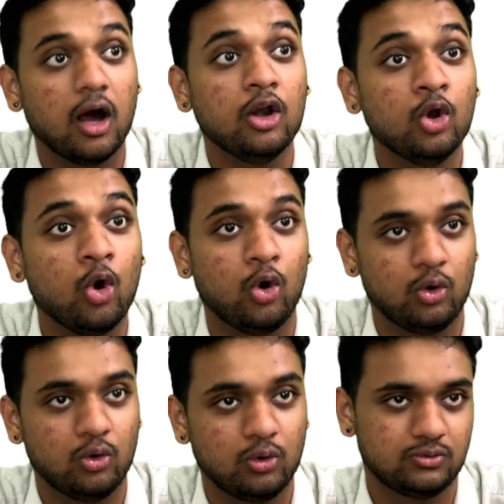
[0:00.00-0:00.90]
A
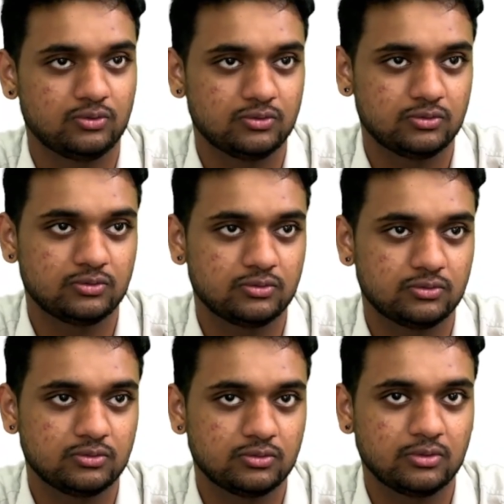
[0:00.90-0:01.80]
no.
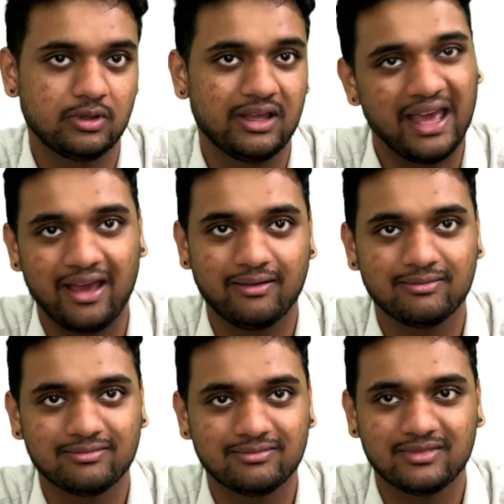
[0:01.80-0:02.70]
A.
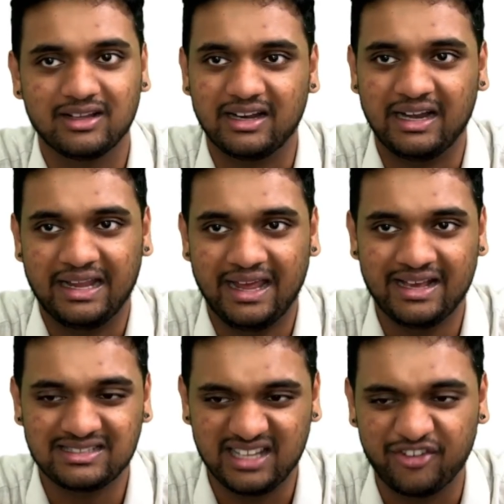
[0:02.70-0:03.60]
A
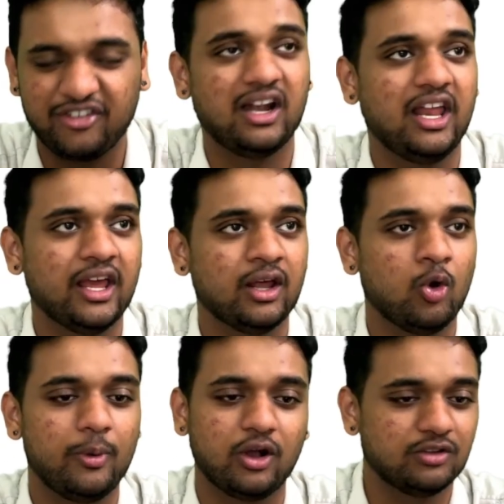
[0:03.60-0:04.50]
is definitely a
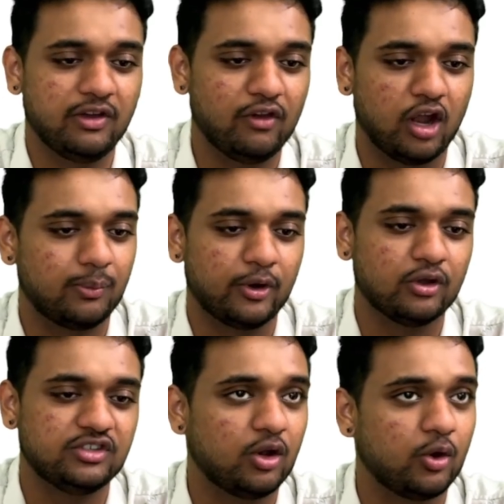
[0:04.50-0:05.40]
no because we will not
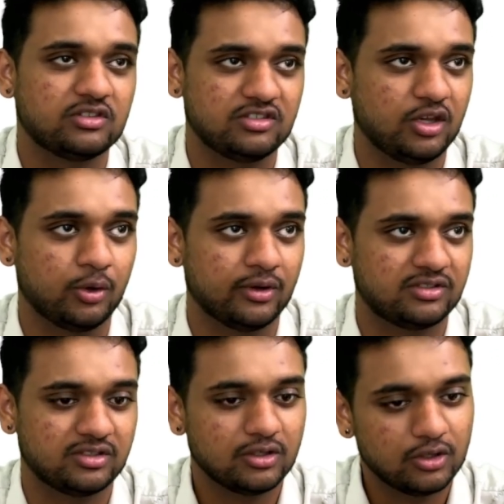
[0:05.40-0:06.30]
produce 0 units and 0
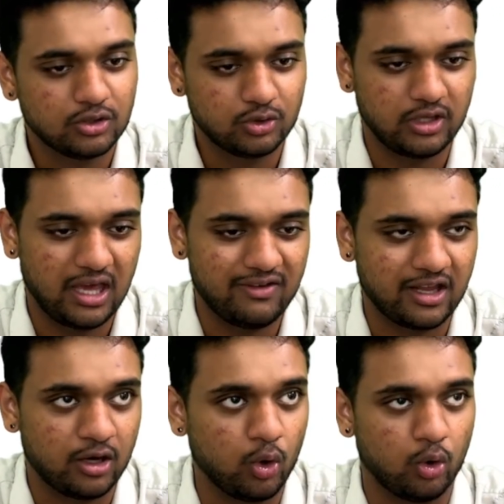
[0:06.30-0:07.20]
units. So A we
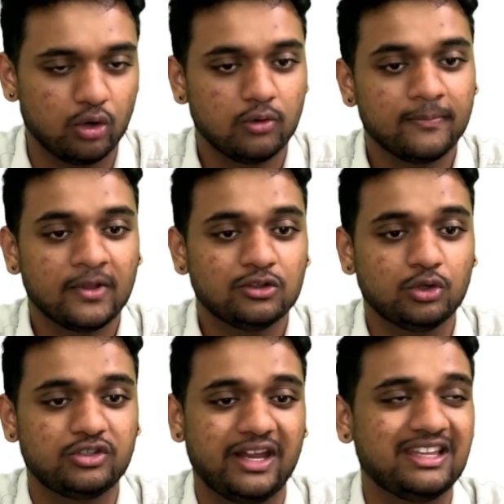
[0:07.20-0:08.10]
can rule out. So
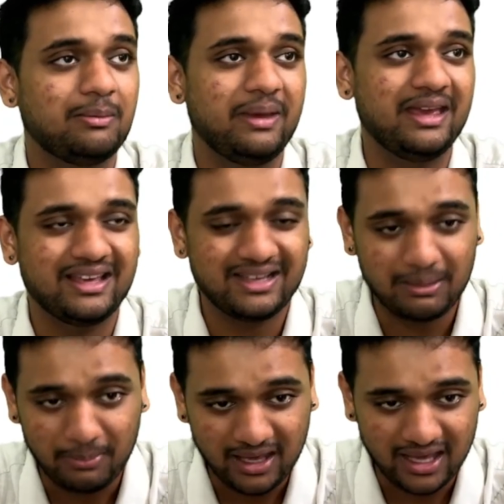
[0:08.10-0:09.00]
it's either
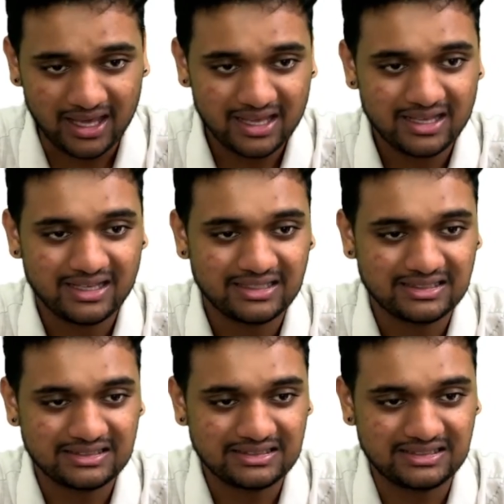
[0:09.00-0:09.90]
B,
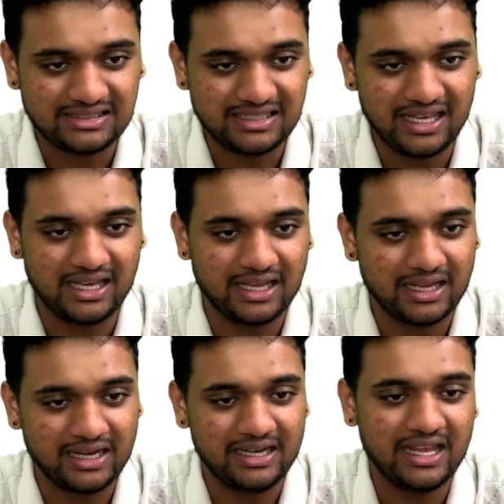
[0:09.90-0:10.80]
C,
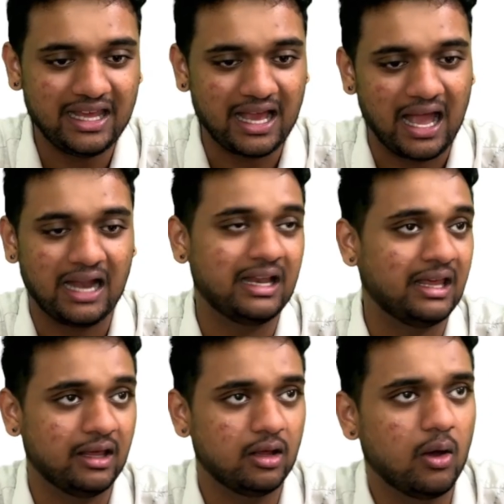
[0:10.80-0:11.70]
D and
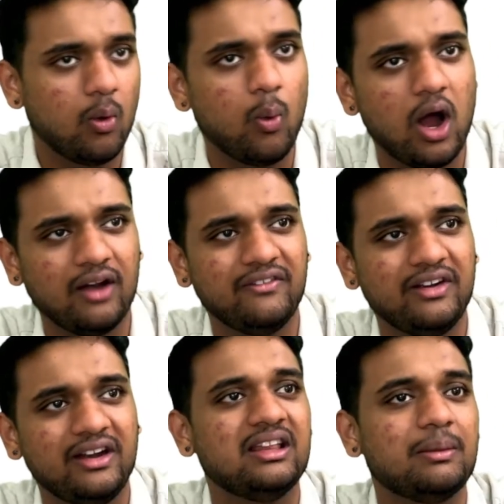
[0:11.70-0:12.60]
E. What we
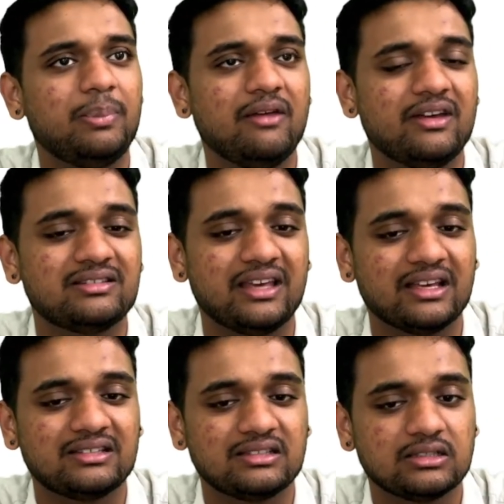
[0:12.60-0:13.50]
did in the previous
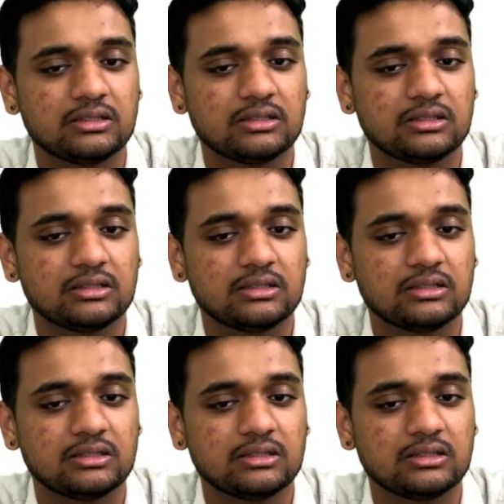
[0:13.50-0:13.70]
case?